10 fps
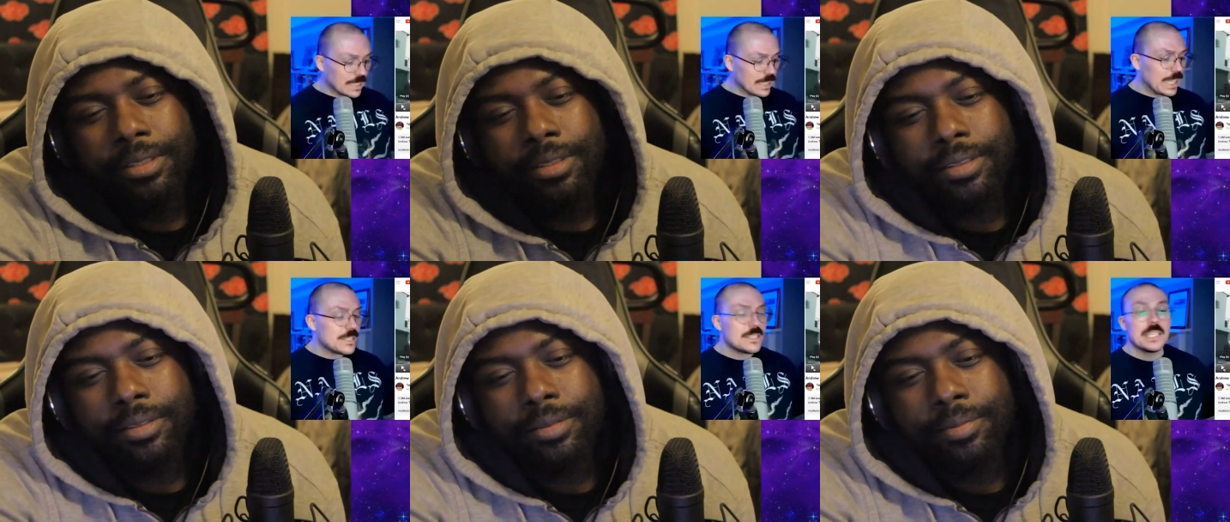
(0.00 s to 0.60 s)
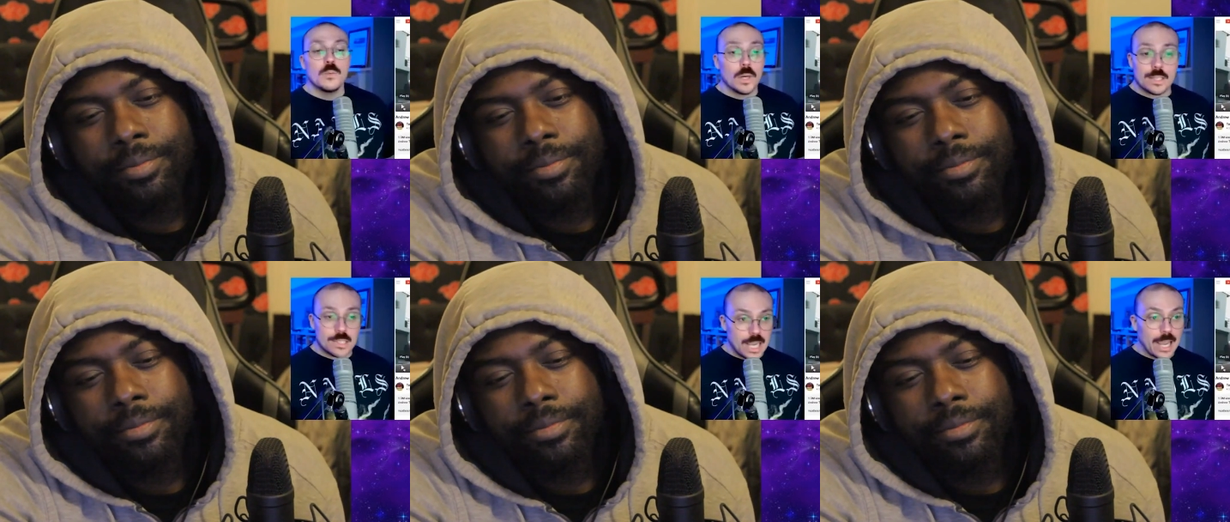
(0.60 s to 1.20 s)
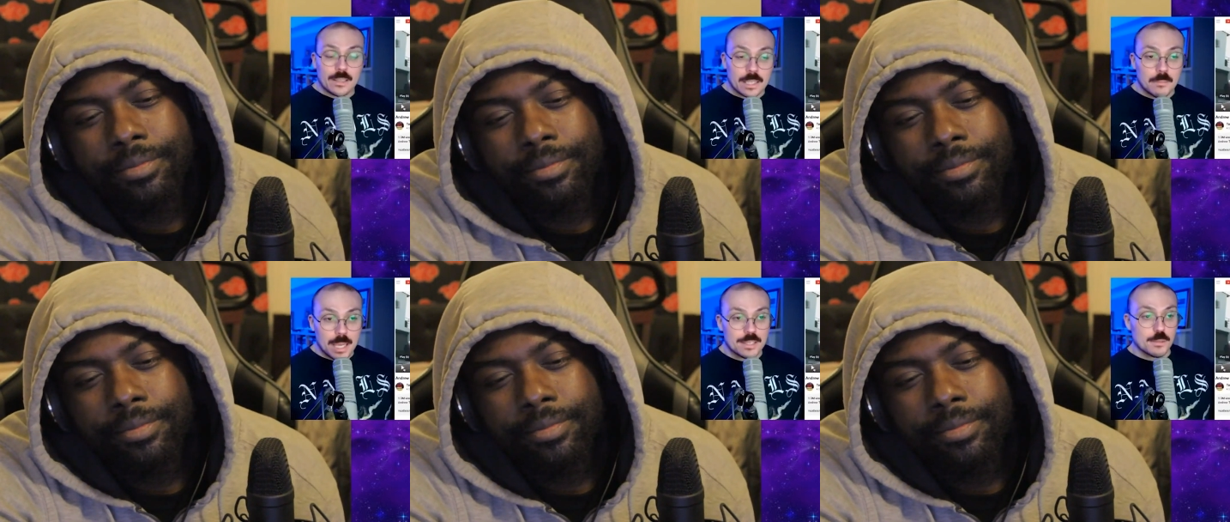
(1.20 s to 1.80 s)
Speaker 1: Let's see what
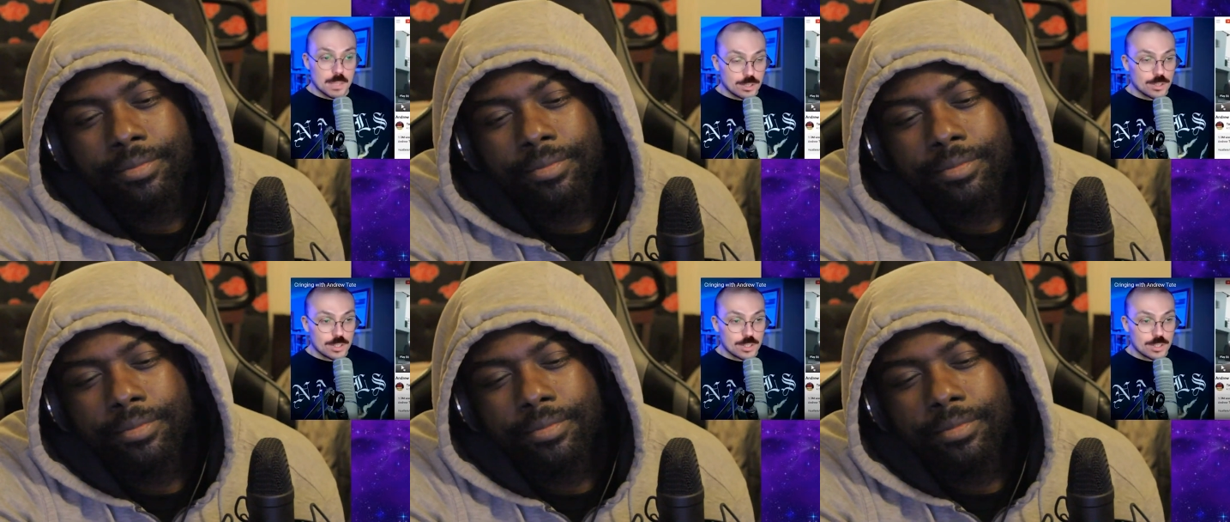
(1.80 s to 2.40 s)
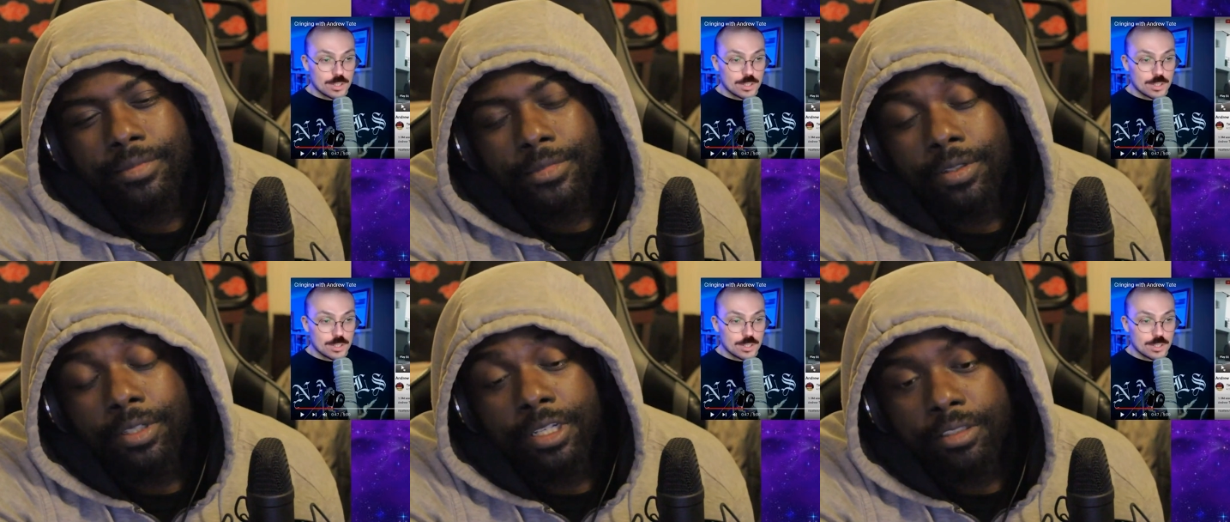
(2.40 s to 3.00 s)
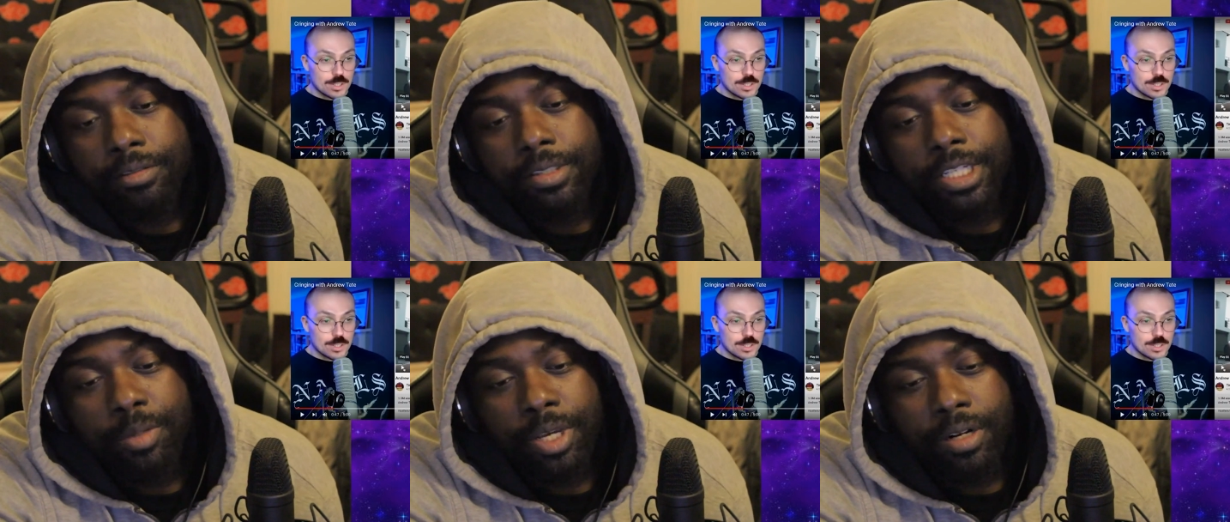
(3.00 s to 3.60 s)
exactly makes Mr. T-
Speaker 2: okay. So
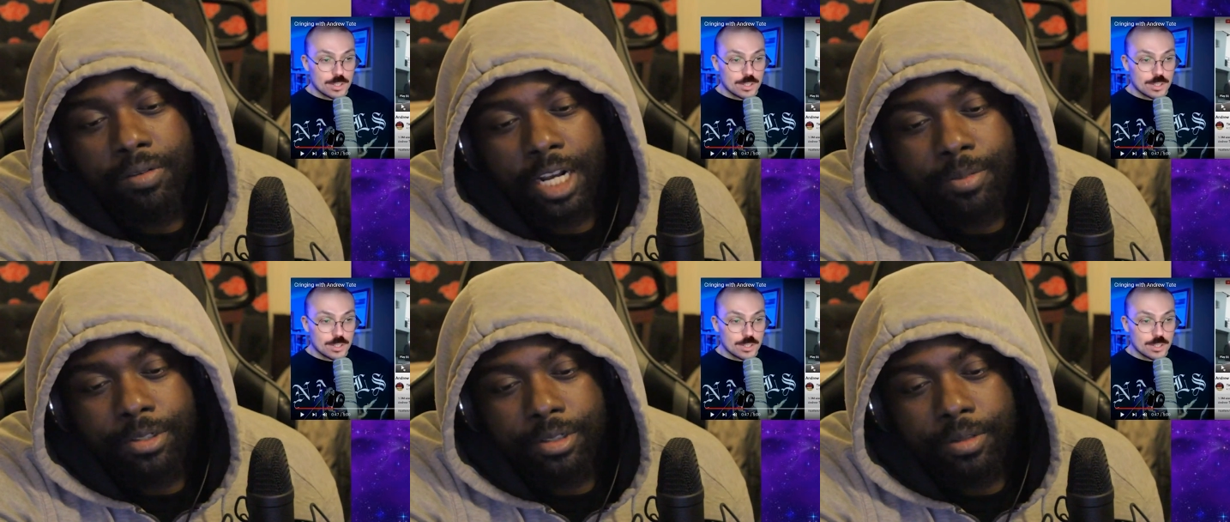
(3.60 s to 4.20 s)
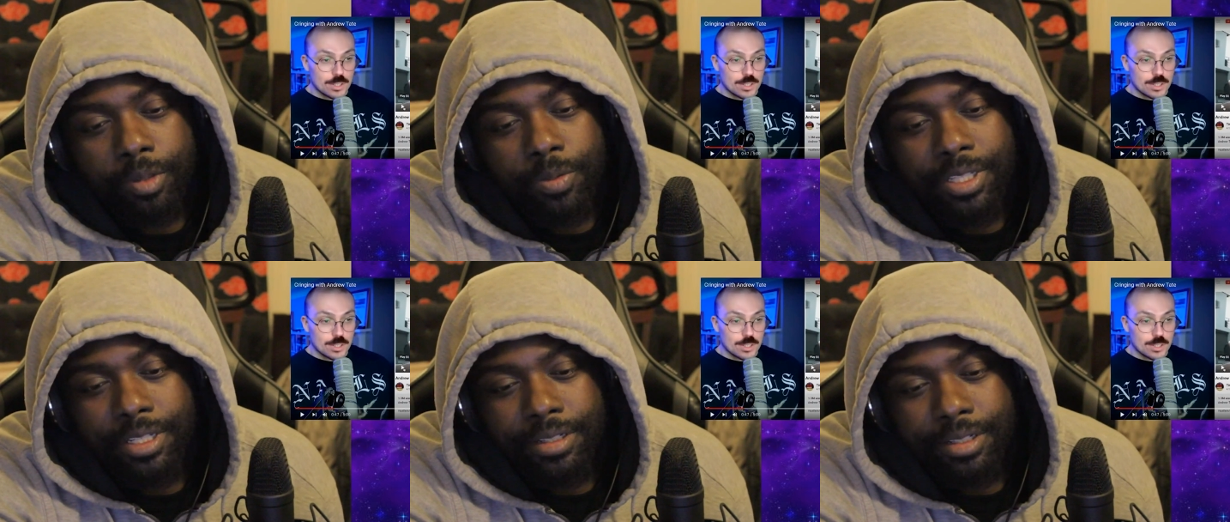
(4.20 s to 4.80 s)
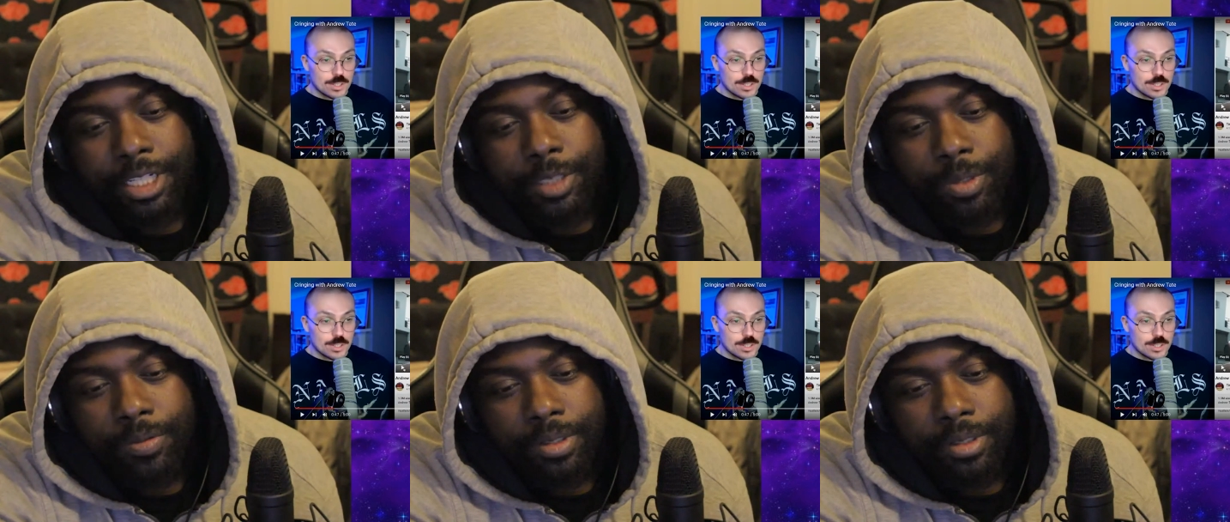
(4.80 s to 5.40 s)
he made a rap song. What was this? Six
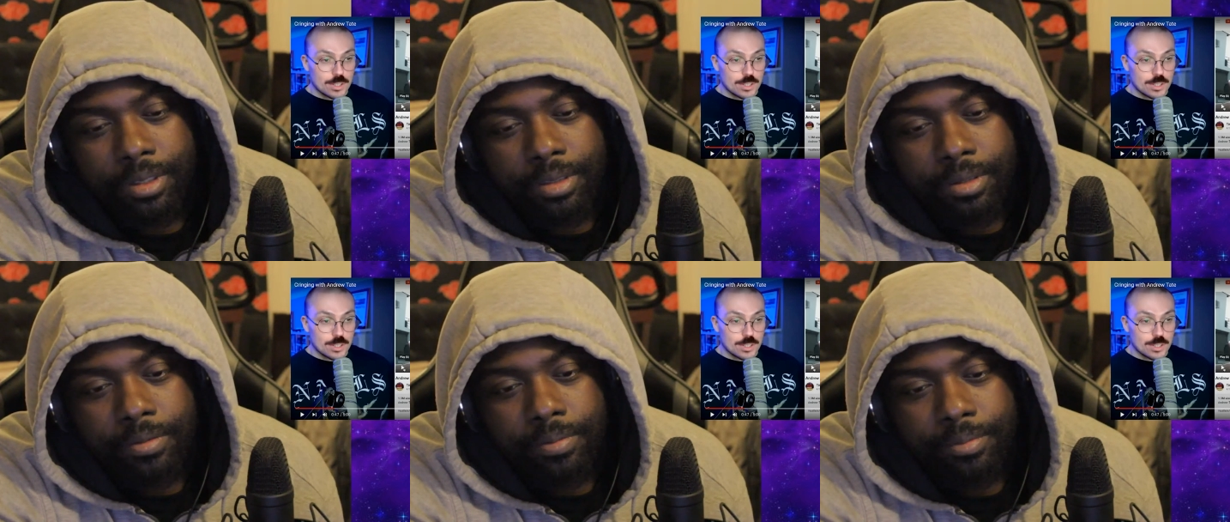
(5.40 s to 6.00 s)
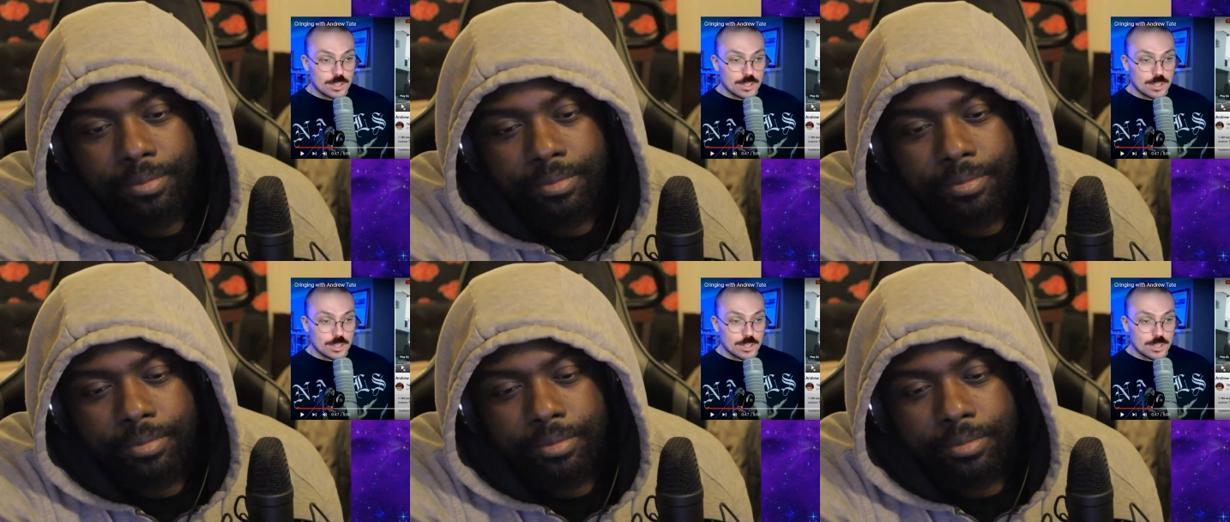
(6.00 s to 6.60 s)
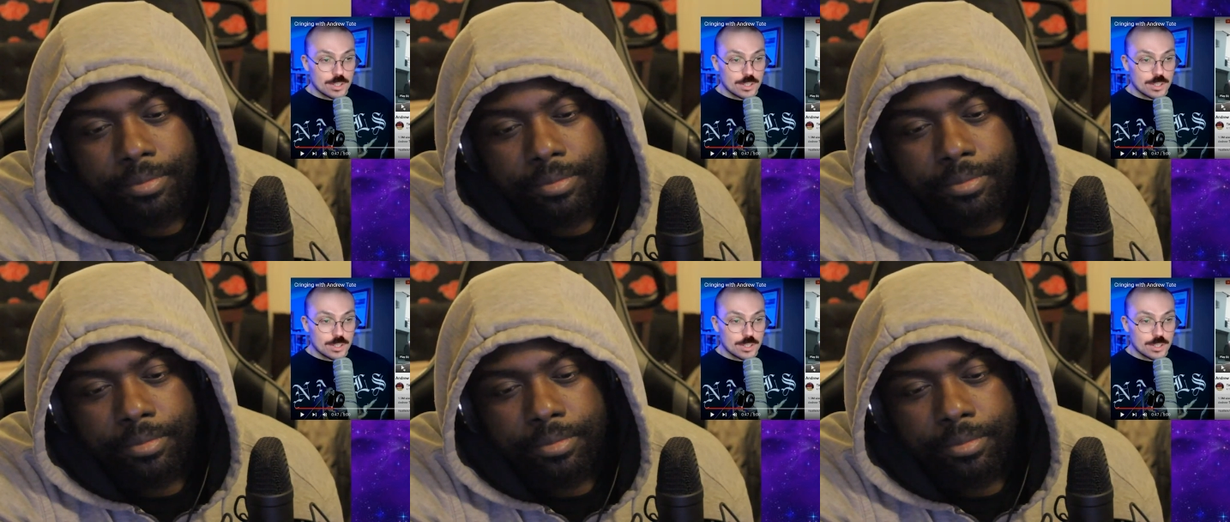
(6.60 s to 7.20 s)
months ago?
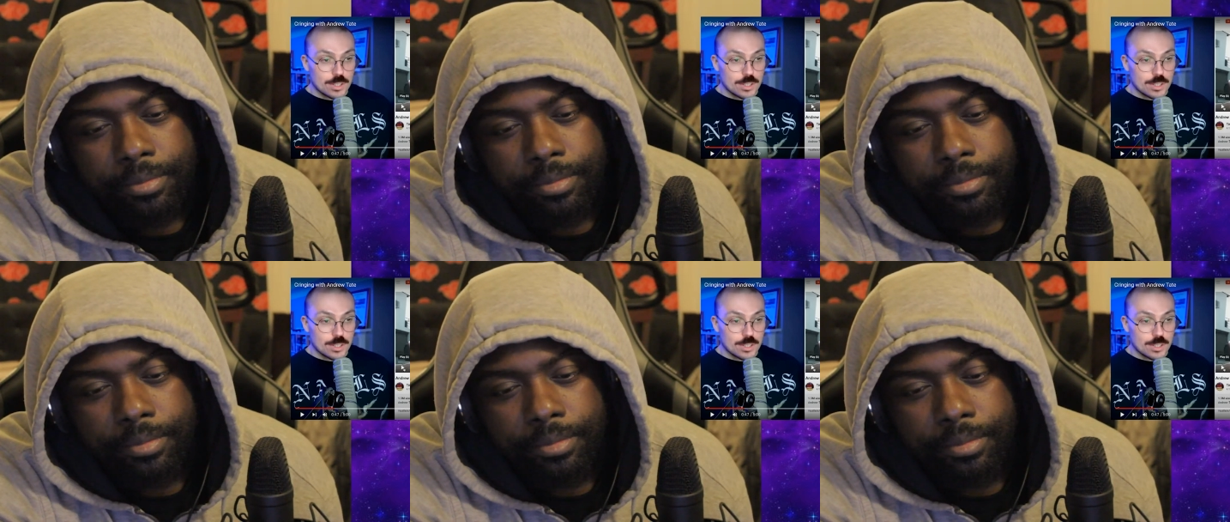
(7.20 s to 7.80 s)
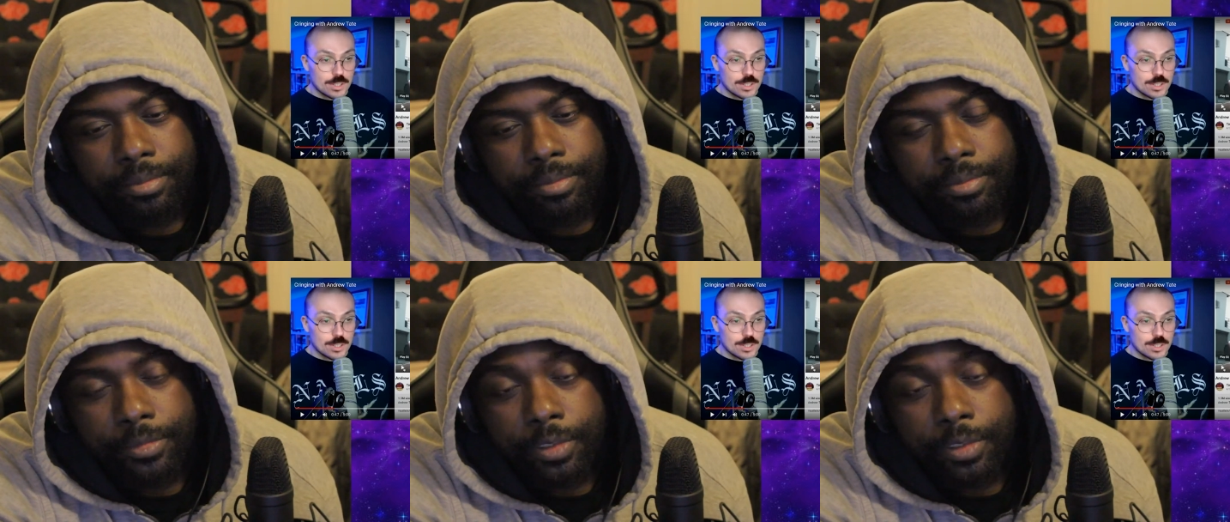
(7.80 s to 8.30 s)
Mm,